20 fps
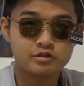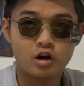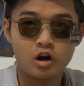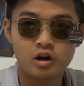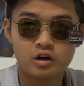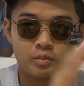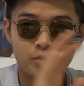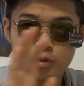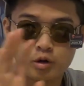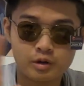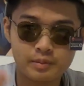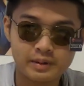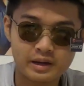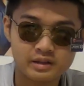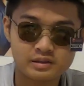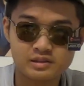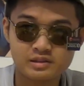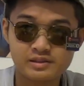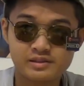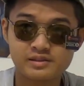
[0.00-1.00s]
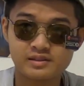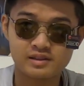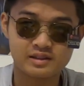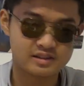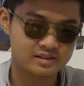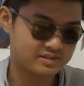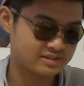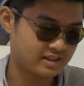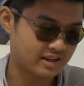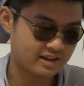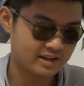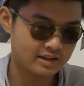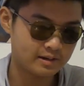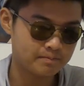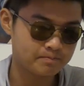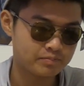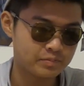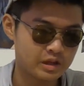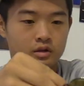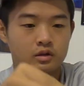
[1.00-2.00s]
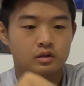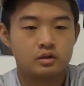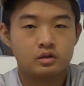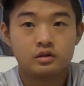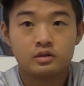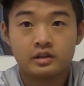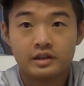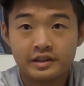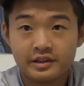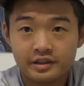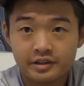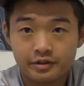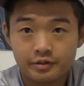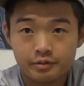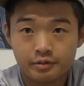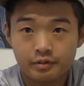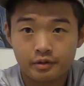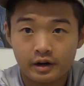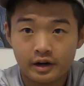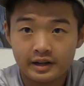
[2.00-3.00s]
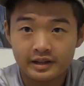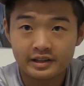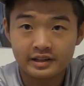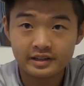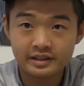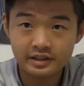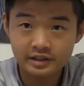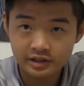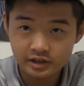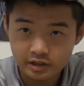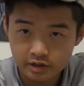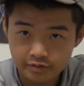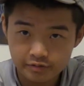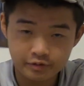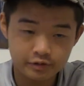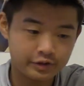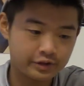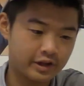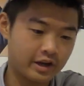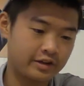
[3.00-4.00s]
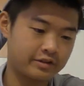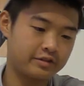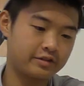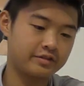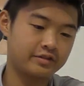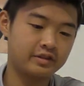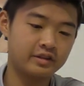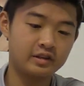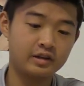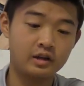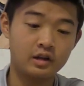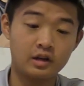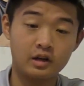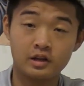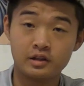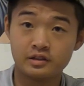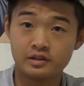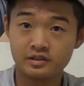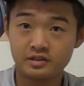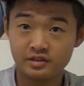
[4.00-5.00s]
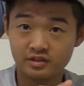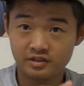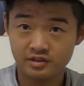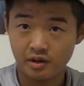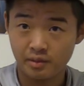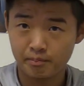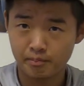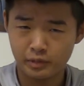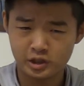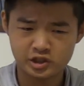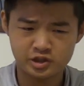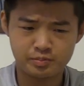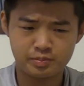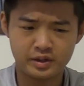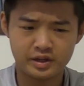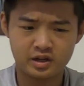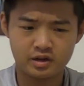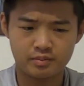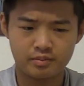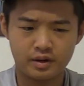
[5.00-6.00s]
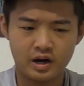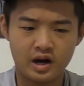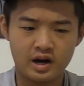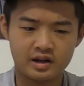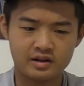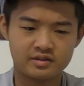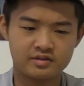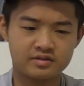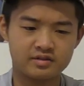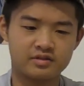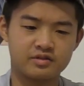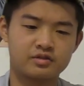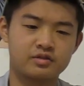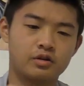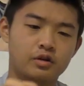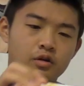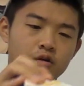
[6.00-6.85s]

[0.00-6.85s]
talk more about these in a second. Lay this right here for you guys to see. This is a much bigger box, so